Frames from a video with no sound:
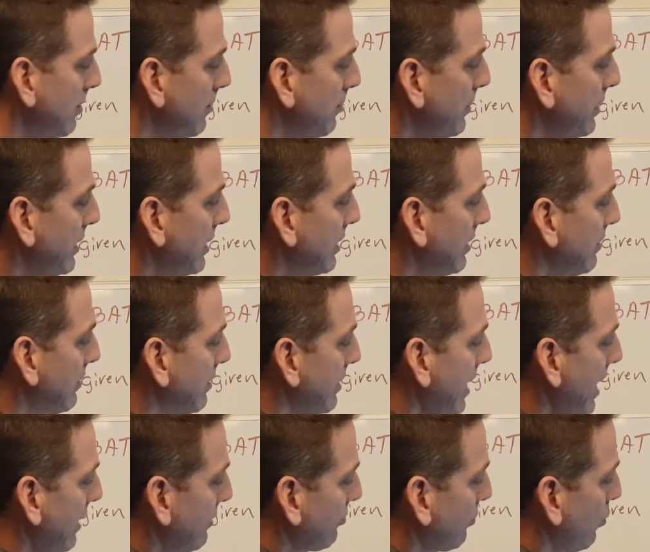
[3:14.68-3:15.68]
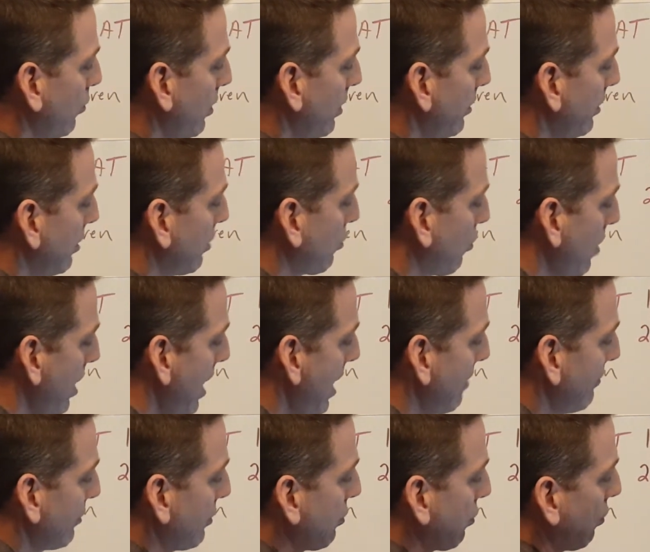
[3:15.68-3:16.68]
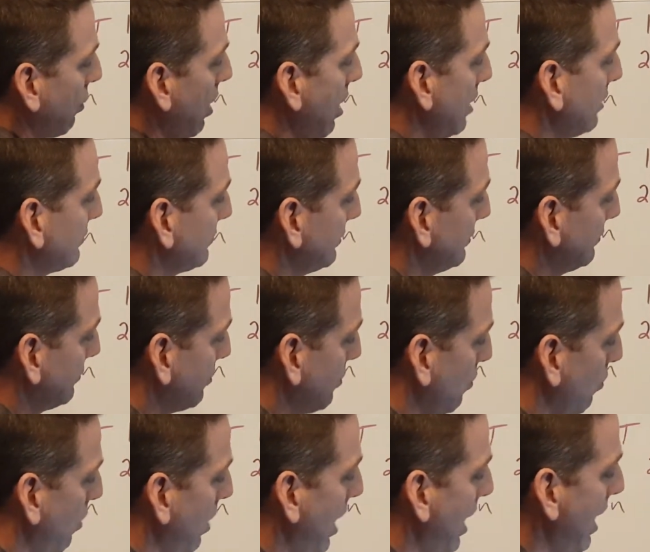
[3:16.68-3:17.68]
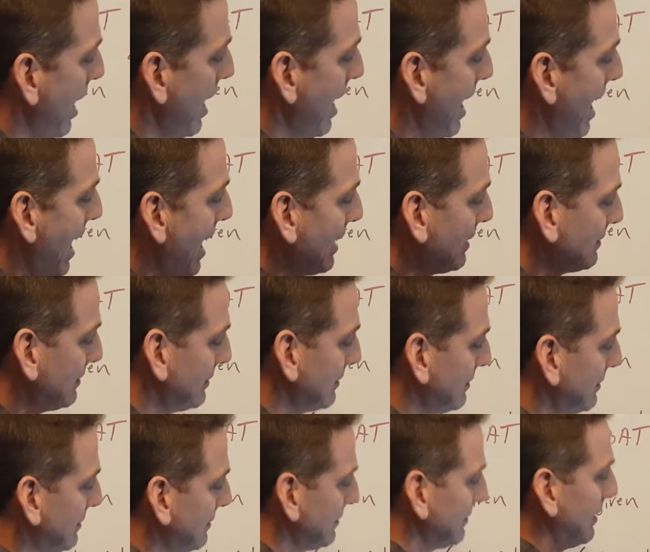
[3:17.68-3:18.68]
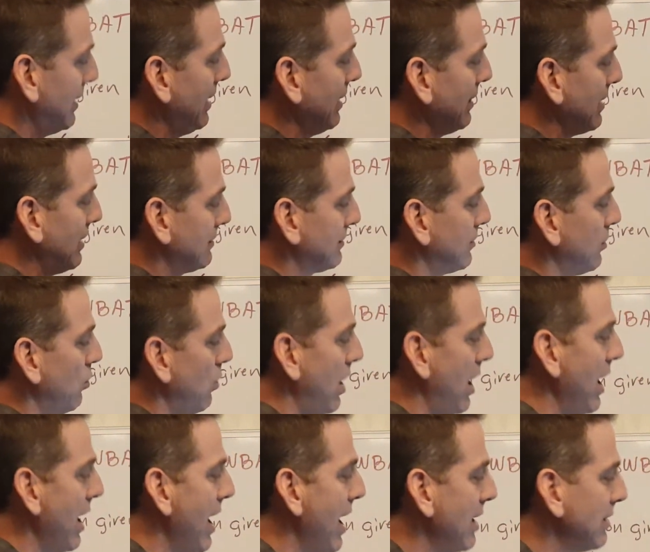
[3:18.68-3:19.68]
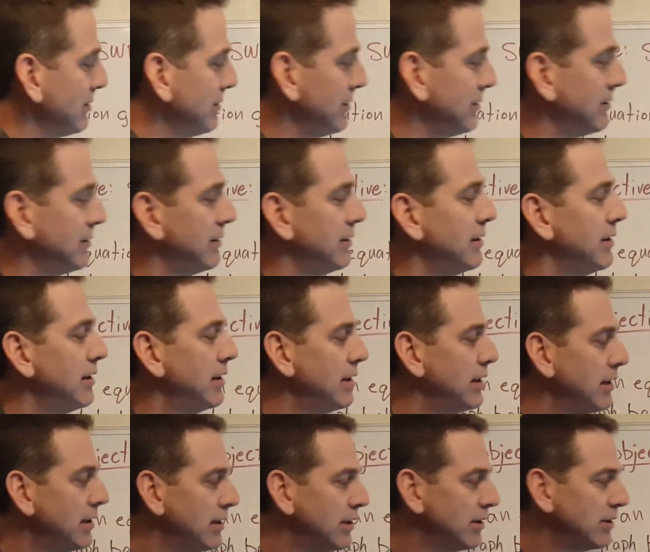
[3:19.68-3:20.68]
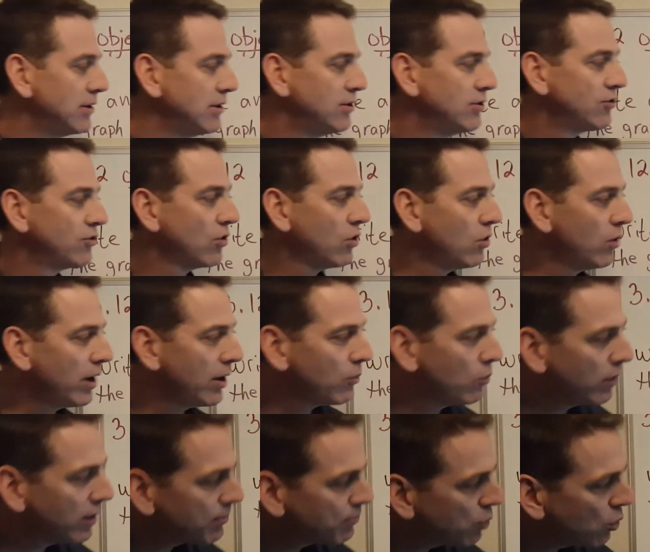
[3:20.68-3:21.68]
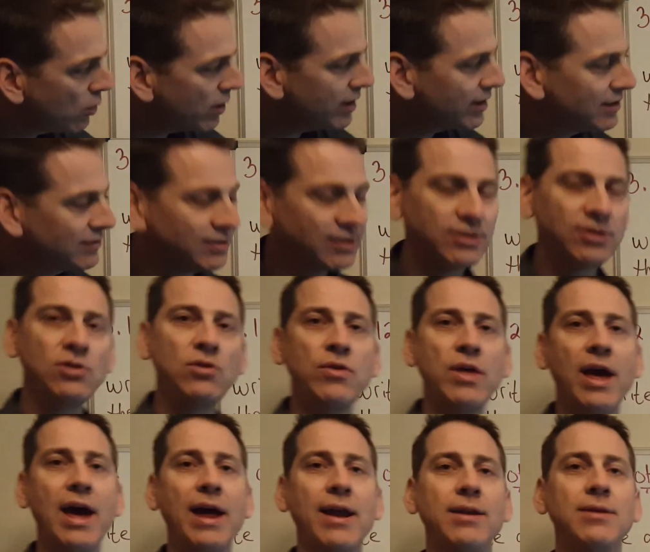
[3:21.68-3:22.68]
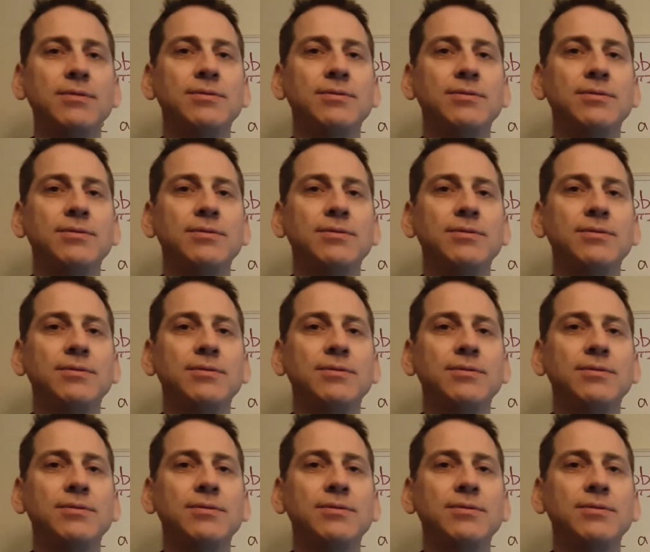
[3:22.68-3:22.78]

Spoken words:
because that's where the graph crosses the y-axis, right? That's the y-axis. So at what point does it do that?